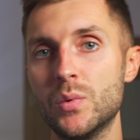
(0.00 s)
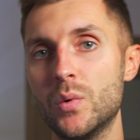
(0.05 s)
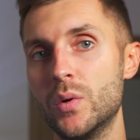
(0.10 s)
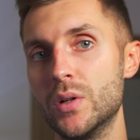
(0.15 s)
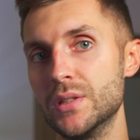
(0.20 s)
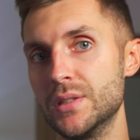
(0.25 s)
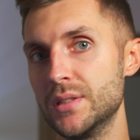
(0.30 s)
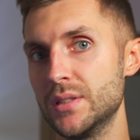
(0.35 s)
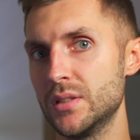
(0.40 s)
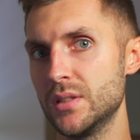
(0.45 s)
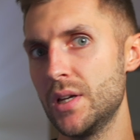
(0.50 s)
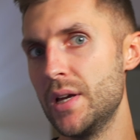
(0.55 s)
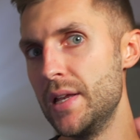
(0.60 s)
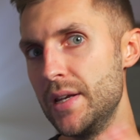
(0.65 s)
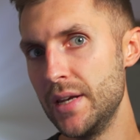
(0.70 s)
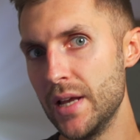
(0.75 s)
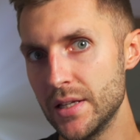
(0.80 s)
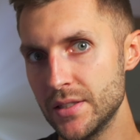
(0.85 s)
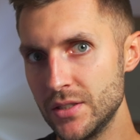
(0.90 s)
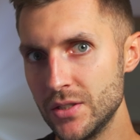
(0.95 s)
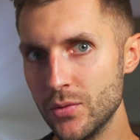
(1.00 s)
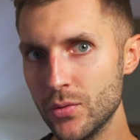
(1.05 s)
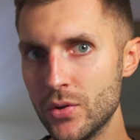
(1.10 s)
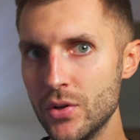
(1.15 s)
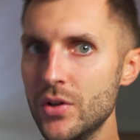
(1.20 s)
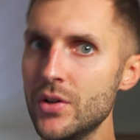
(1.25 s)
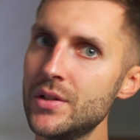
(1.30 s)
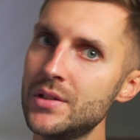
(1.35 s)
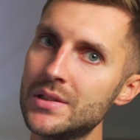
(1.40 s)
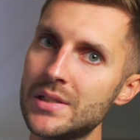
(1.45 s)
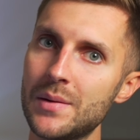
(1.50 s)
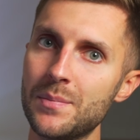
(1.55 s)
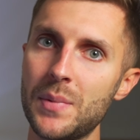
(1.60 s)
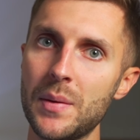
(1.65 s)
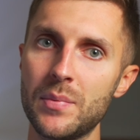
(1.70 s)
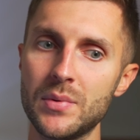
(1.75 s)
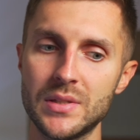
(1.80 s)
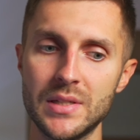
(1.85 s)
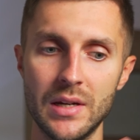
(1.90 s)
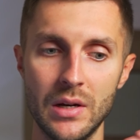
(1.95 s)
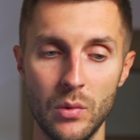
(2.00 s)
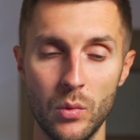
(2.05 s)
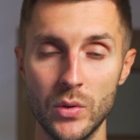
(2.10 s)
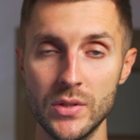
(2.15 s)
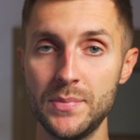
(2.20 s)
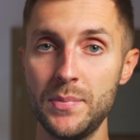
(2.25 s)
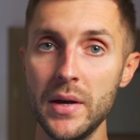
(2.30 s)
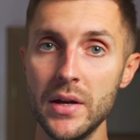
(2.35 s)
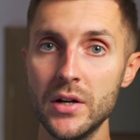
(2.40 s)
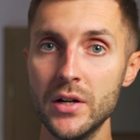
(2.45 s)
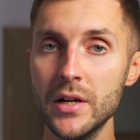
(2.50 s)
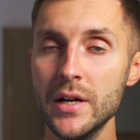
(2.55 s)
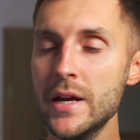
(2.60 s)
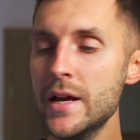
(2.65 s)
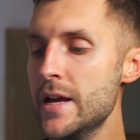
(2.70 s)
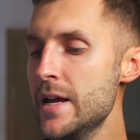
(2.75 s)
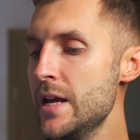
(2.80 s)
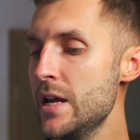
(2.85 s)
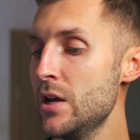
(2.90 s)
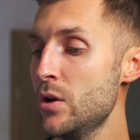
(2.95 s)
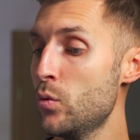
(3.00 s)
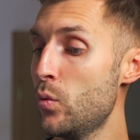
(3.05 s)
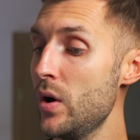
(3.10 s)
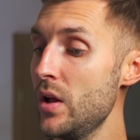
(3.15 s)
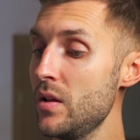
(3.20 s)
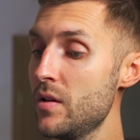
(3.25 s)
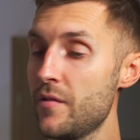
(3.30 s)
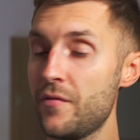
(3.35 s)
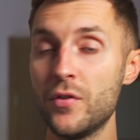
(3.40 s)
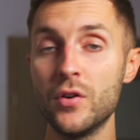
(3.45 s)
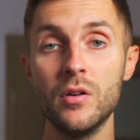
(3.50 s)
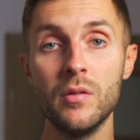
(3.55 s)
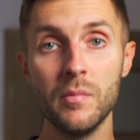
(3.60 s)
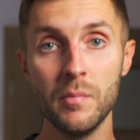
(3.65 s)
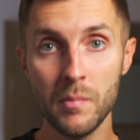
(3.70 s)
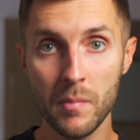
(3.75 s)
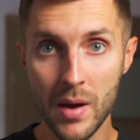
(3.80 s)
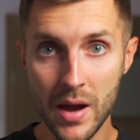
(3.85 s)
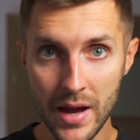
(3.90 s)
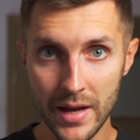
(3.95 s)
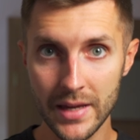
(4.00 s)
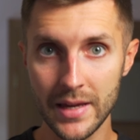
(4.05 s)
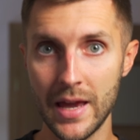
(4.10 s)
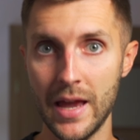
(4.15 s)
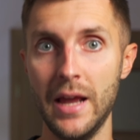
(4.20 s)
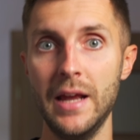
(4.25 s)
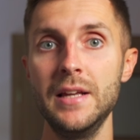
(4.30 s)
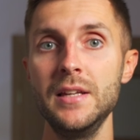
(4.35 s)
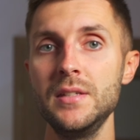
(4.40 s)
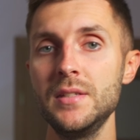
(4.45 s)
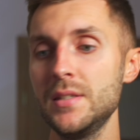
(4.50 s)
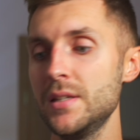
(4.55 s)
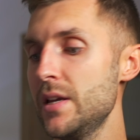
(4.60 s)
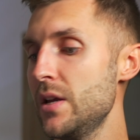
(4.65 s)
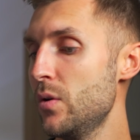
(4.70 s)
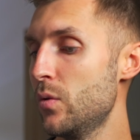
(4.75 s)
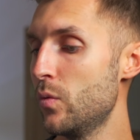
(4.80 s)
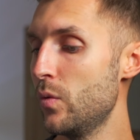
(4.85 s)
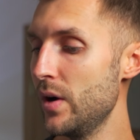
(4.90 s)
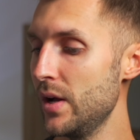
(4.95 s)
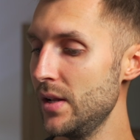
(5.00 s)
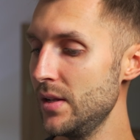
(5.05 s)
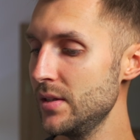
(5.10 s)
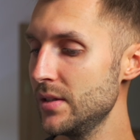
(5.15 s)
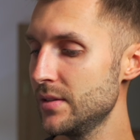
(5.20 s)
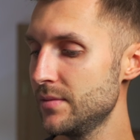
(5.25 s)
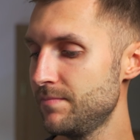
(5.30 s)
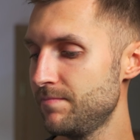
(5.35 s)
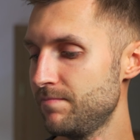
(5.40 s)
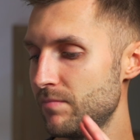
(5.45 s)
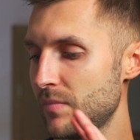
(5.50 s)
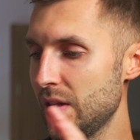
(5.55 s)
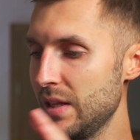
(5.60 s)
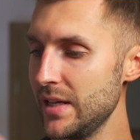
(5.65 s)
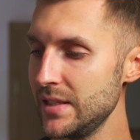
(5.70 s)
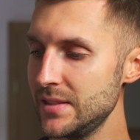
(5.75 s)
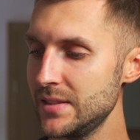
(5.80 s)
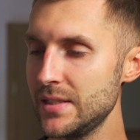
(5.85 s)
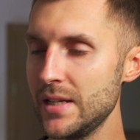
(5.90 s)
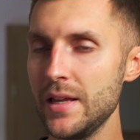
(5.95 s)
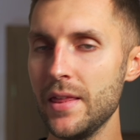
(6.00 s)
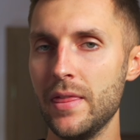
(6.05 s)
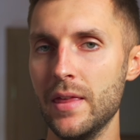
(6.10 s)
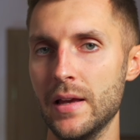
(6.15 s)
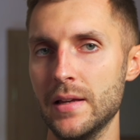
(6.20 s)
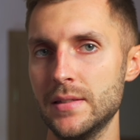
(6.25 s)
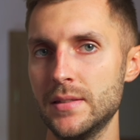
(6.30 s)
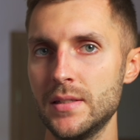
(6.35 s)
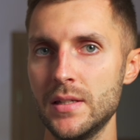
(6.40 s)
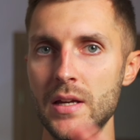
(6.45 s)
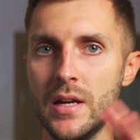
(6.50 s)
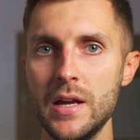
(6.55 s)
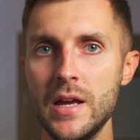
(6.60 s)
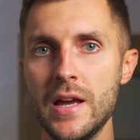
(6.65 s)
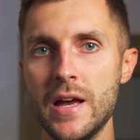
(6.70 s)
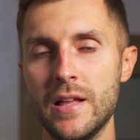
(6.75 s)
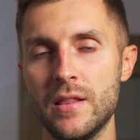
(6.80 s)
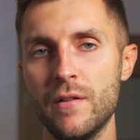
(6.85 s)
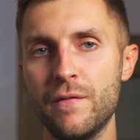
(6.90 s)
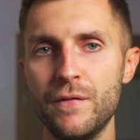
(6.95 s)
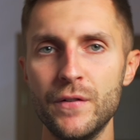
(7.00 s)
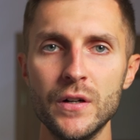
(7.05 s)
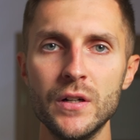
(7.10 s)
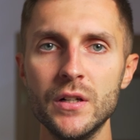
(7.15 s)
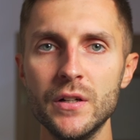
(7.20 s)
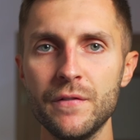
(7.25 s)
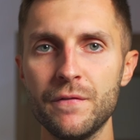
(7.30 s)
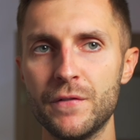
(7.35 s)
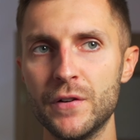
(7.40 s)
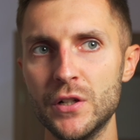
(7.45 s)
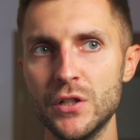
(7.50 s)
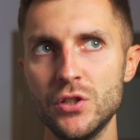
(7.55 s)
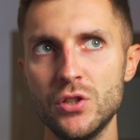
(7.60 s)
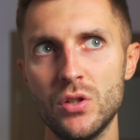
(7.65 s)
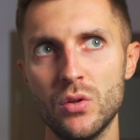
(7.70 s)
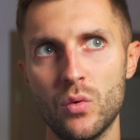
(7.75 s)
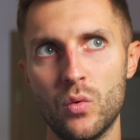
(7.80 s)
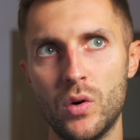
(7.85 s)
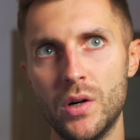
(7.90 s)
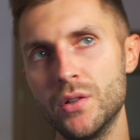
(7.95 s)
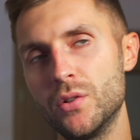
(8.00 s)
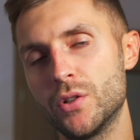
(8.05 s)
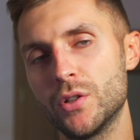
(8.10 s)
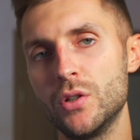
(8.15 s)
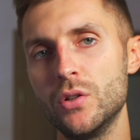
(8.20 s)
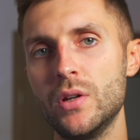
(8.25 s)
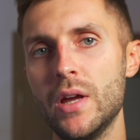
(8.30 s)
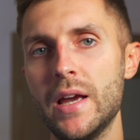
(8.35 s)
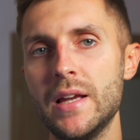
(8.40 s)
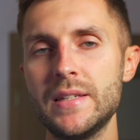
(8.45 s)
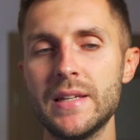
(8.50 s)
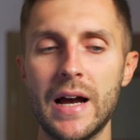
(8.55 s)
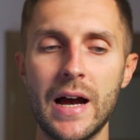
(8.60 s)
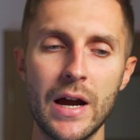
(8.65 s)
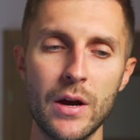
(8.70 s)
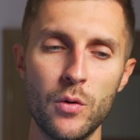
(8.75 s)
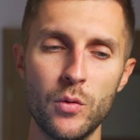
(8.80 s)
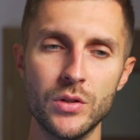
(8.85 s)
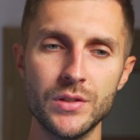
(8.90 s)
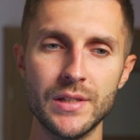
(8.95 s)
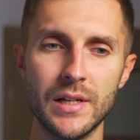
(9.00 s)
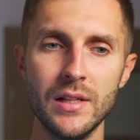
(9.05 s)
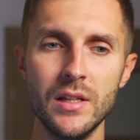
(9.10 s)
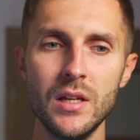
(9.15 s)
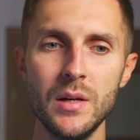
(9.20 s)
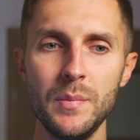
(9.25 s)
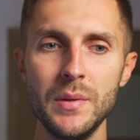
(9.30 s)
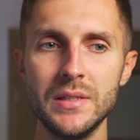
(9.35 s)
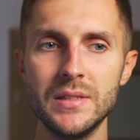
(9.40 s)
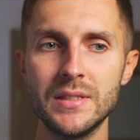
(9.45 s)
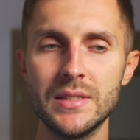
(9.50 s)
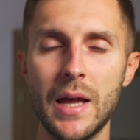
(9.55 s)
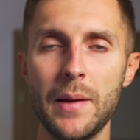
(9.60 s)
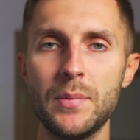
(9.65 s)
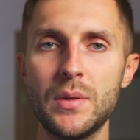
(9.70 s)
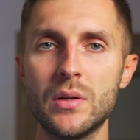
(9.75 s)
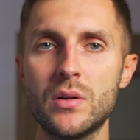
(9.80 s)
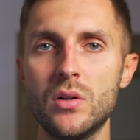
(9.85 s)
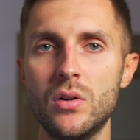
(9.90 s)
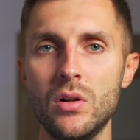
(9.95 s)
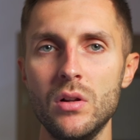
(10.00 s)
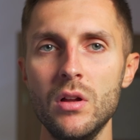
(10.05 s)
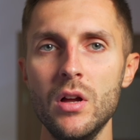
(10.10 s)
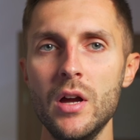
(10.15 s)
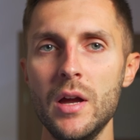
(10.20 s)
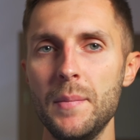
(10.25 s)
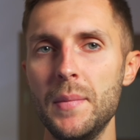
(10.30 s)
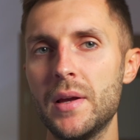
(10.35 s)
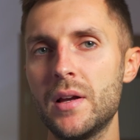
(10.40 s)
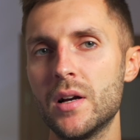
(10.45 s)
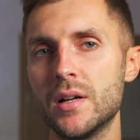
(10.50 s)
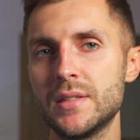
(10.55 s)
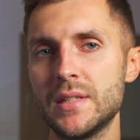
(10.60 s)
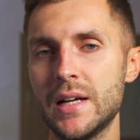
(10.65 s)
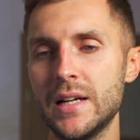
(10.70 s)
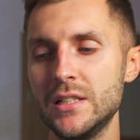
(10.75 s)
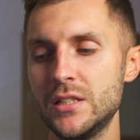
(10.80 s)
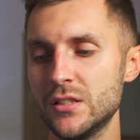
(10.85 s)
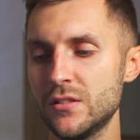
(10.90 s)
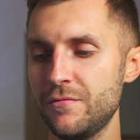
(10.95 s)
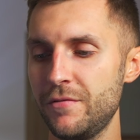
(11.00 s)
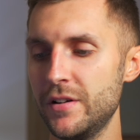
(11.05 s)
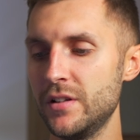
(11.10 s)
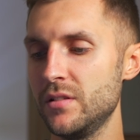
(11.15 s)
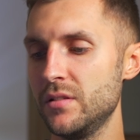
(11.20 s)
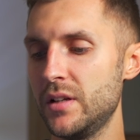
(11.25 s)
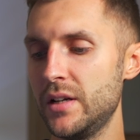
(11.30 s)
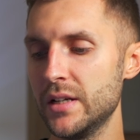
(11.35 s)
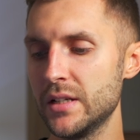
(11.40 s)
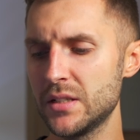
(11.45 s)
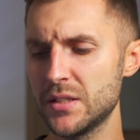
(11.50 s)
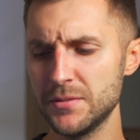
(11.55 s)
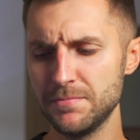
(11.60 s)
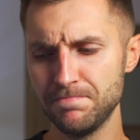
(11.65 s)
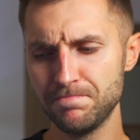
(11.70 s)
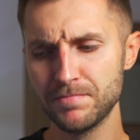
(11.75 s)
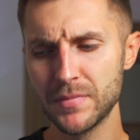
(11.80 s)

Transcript: was not so good, some people said it was better. Well, for my case, well, let's say this. The very first one or two days, I was a little bit skeptical because I just felt like